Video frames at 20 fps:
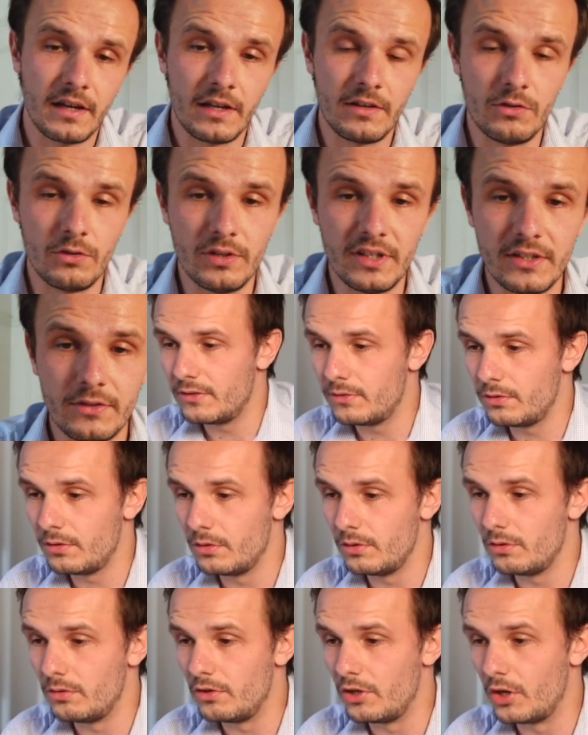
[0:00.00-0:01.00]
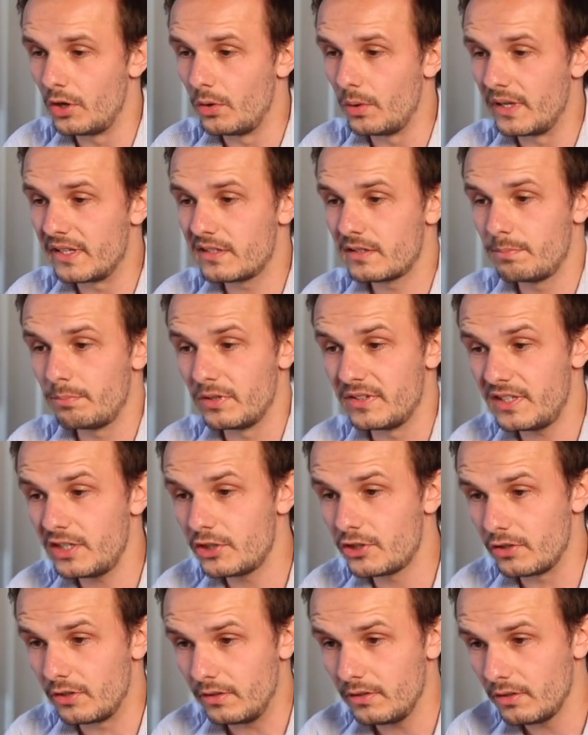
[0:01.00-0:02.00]
and you need to know its
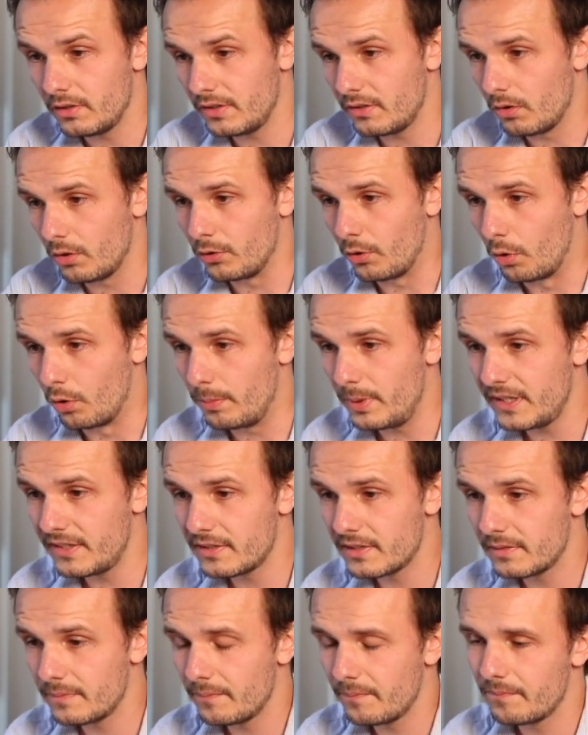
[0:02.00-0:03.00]
position on orbit.